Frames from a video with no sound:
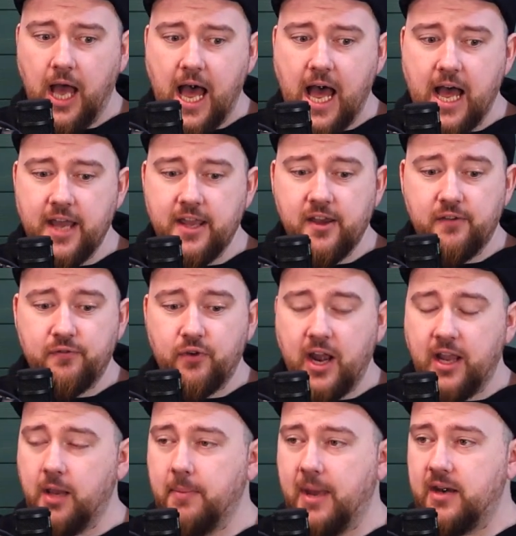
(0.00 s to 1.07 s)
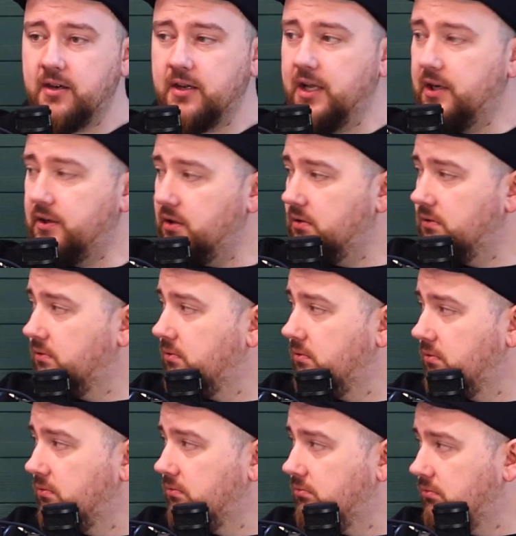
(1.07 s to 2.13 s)
I have recommended.
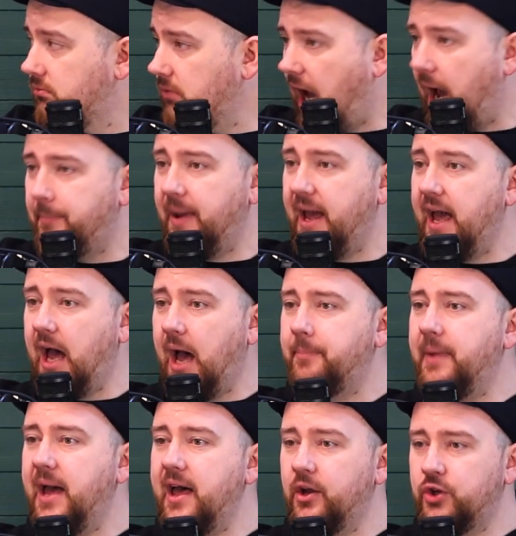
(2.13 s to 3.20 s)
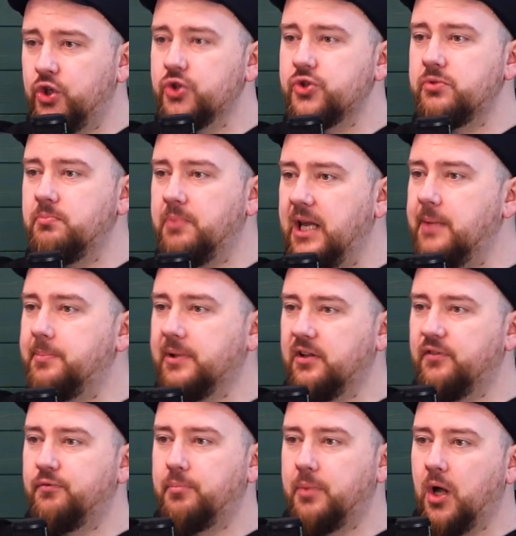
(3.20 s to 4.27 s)
I bet a dozen people
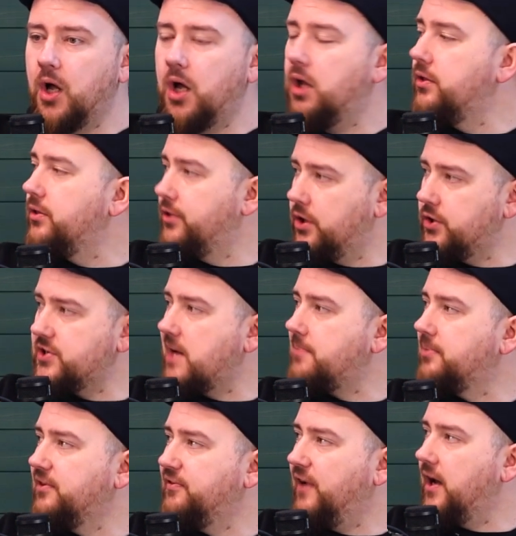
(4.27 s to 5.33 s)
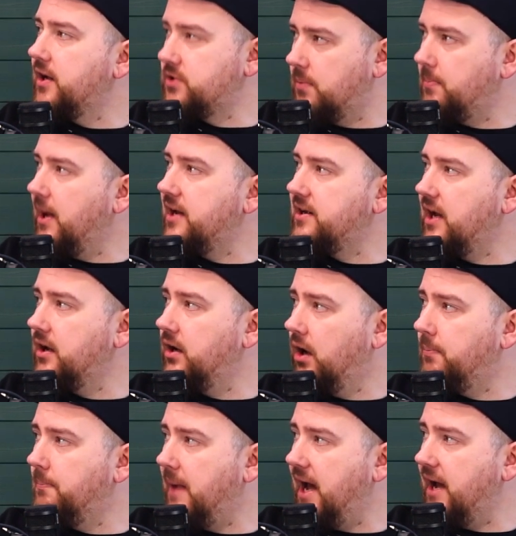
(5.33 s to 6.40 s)
have bought those amplifiers on
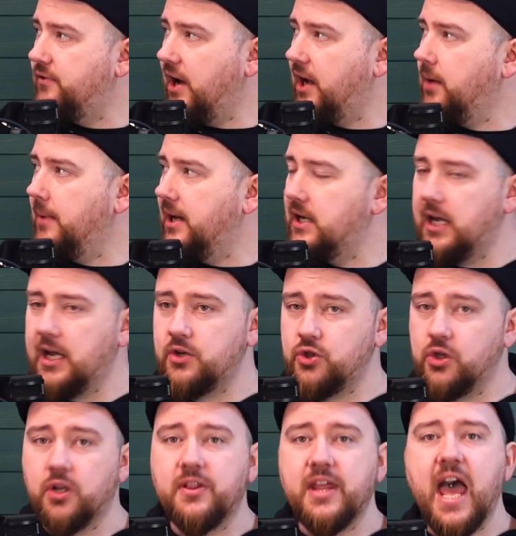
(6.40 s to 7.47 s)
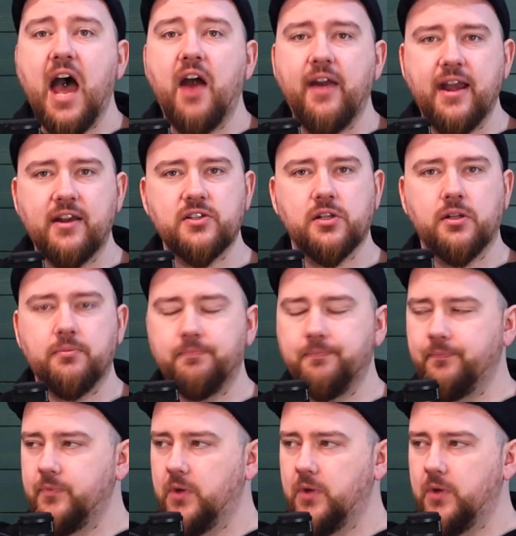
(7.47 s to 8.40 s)
my recommendation, and they are excellent.